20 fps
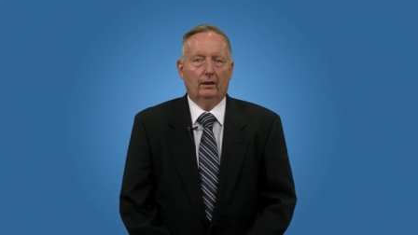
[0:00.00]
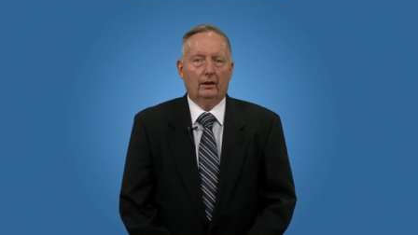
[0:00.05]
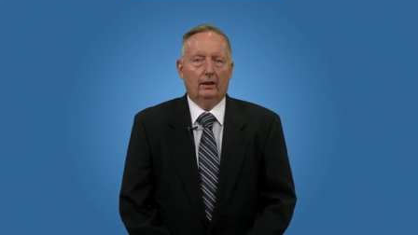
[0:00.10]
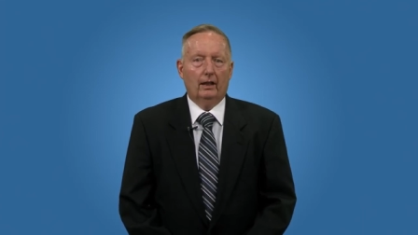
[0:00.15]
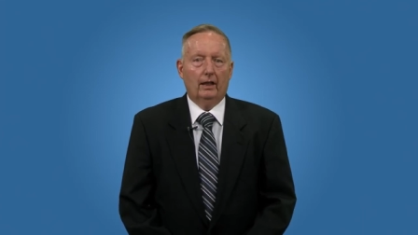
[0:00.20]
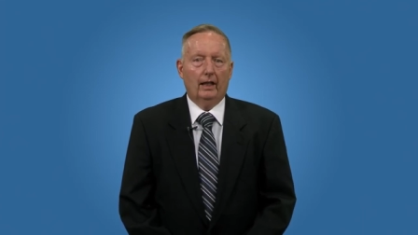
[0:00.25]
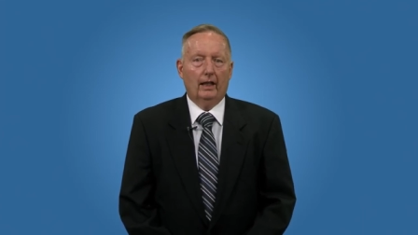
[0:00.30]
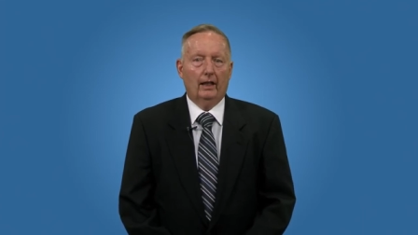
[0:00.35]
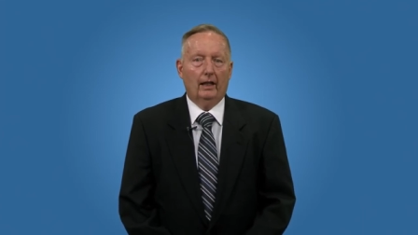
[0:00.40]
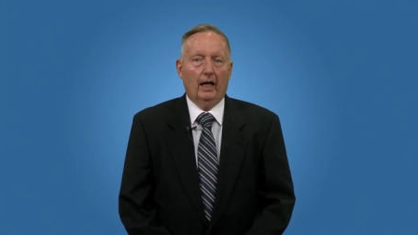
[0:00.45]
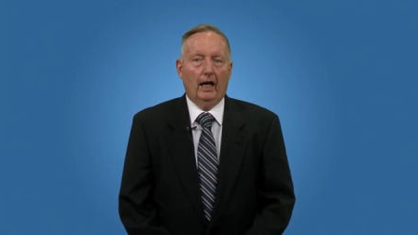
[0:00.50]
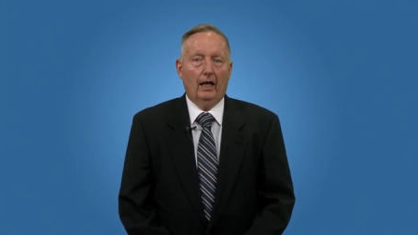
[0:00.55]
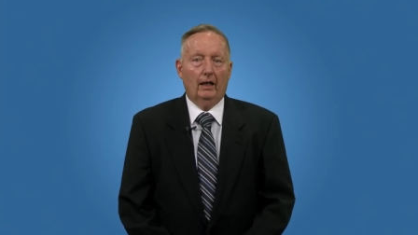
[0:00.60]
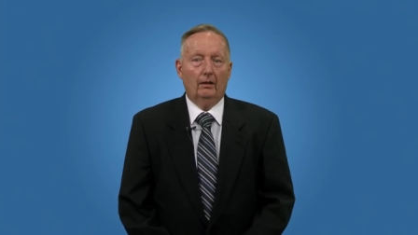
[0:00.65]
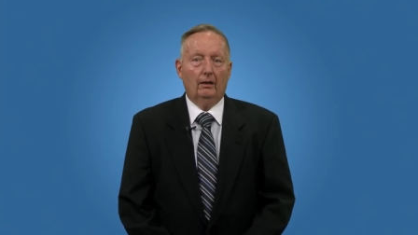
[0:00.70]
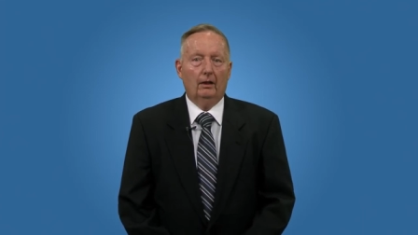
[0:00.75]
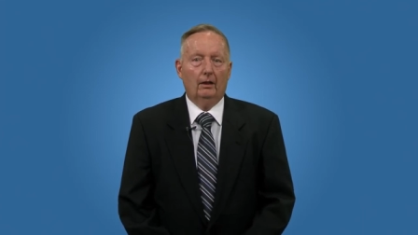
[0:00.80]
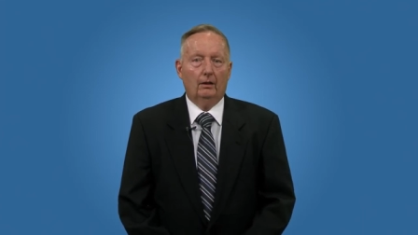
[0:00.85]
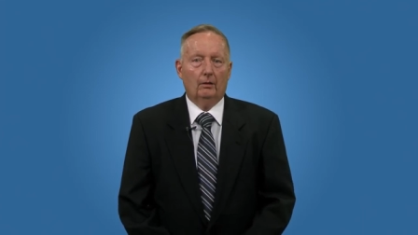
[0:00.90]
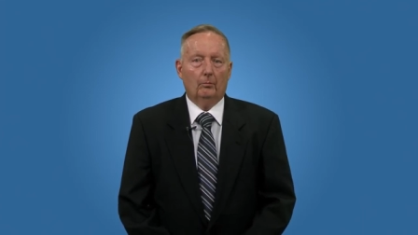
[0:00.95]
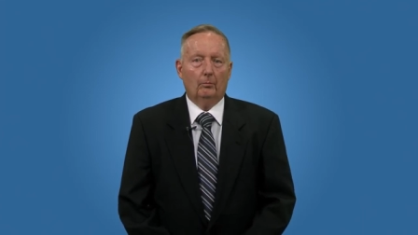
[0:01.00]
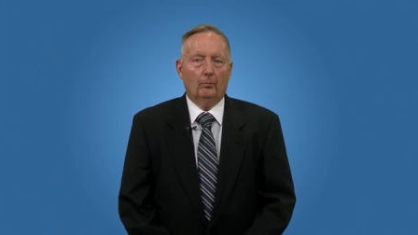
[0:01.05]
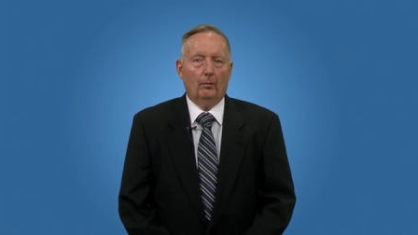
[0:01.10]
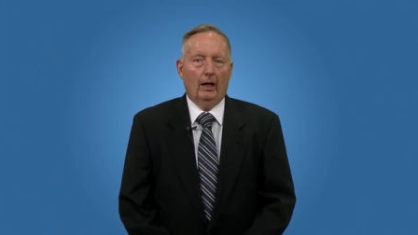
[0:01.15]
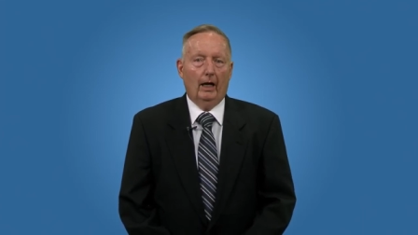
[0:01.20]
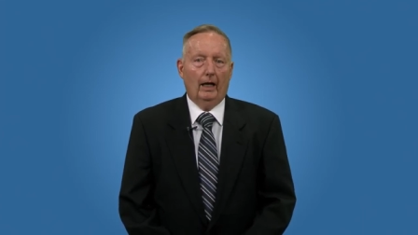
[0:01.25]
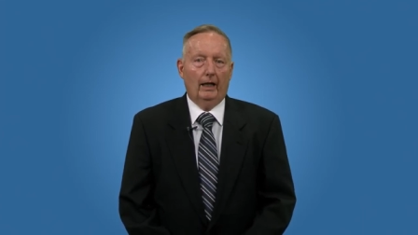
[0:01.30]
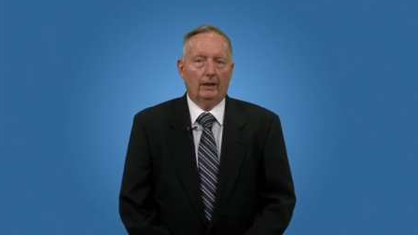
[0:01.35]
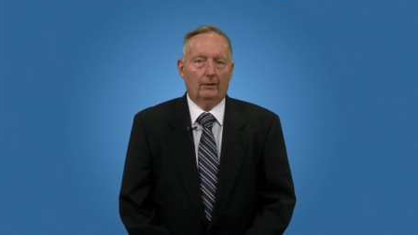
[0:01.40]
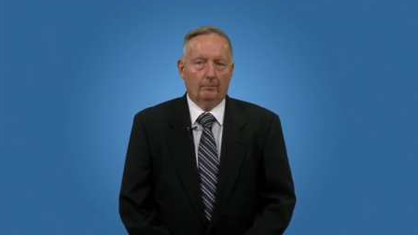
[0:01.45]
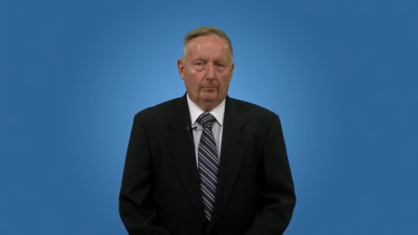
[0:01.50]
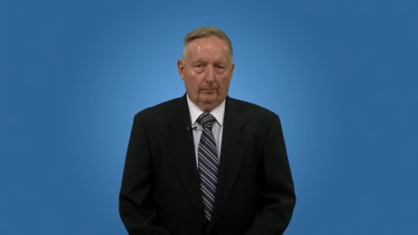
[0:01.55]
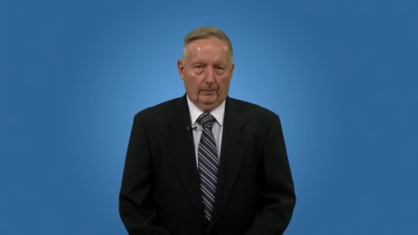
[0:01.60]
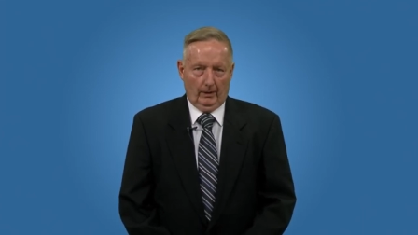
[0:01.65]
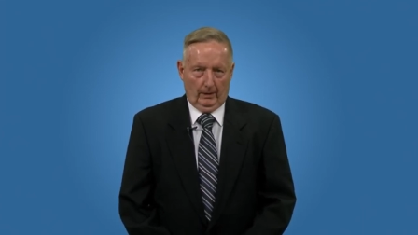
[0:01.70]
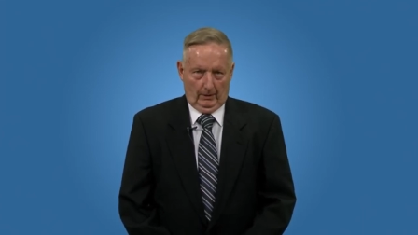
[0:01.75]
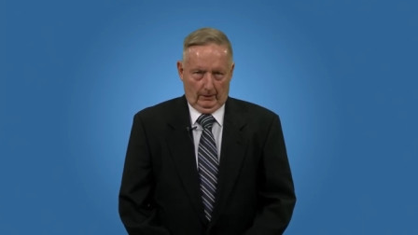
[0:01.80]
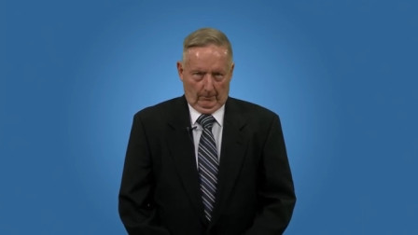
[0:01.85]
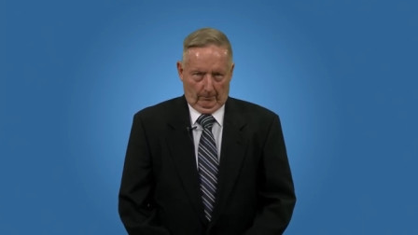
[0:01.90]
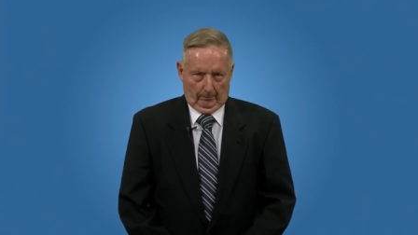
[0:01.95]
and on my
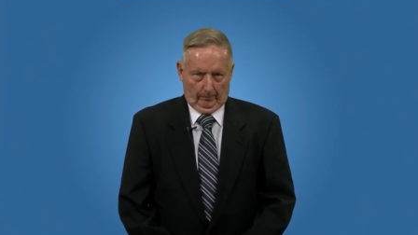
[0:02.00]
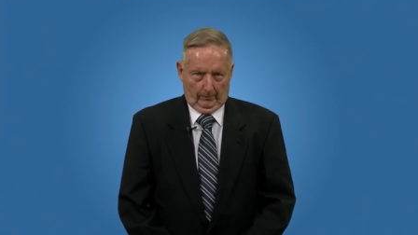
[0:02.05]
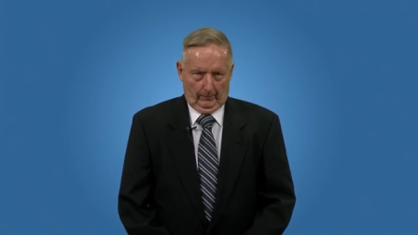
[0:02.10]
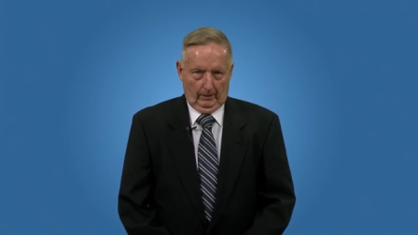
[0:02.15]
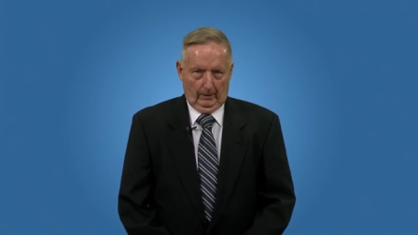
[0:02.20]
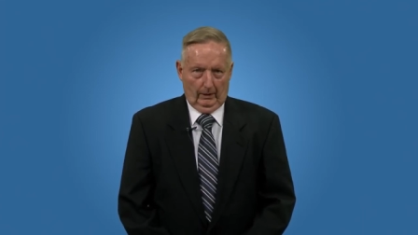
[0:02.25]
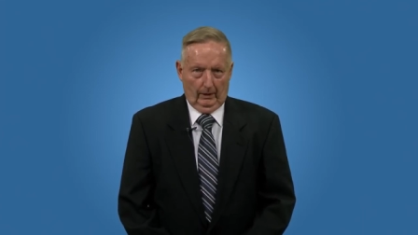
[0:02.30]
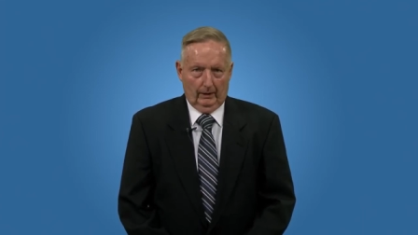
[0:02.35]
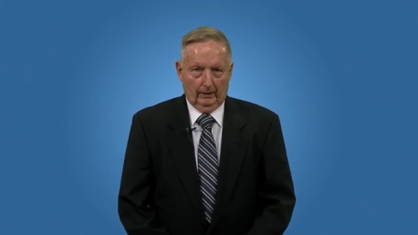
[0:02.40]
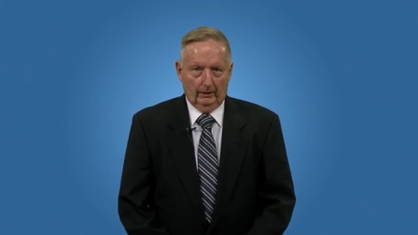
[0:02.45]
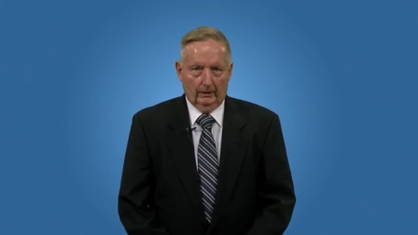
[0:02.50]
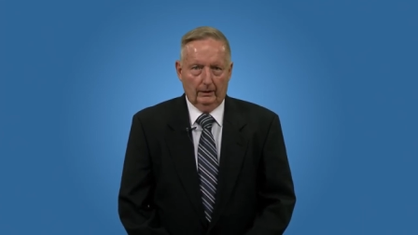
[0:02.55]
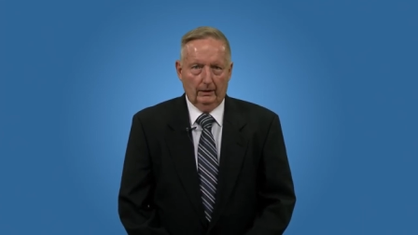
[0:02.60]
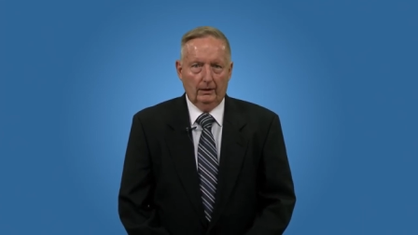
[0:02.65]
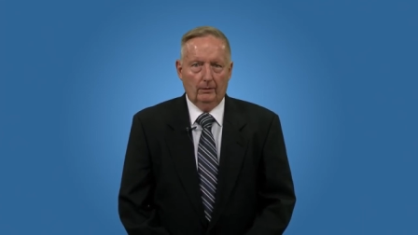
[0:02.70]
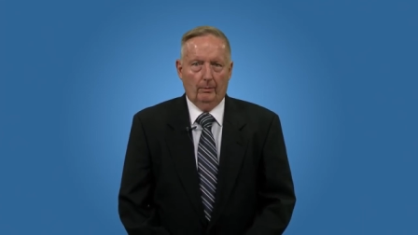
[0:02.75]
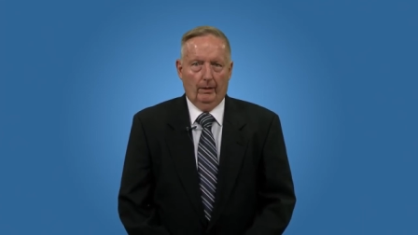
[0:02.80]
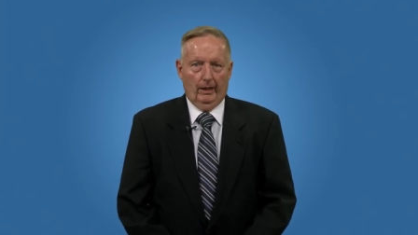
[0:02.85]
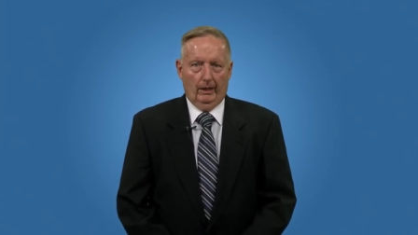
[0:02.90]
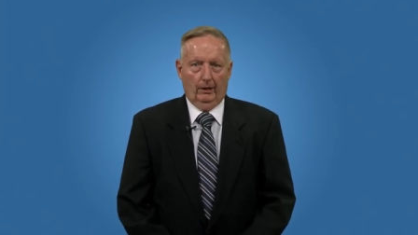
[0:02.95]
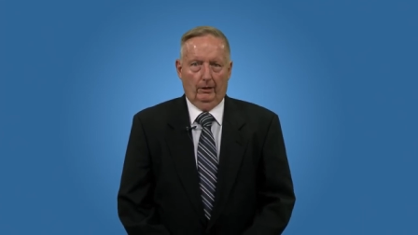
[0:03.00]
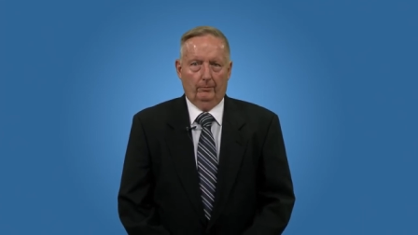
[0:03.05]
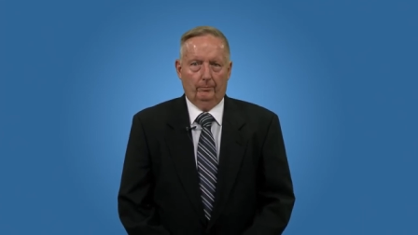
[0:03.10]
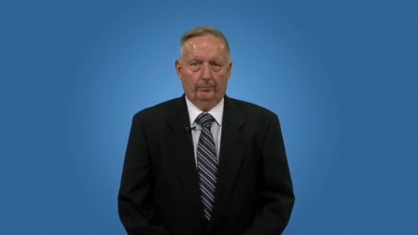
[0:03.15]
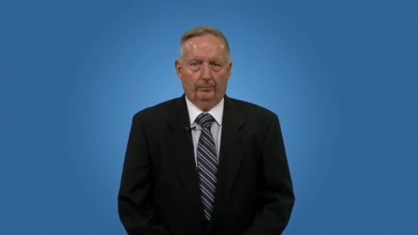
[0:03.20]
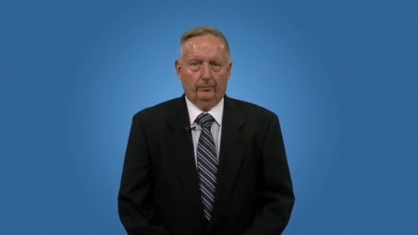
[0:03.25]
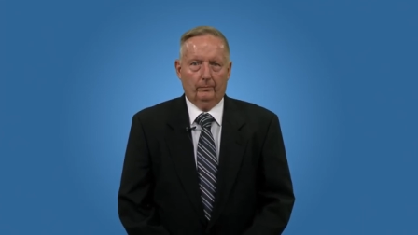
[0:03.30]
uh, email.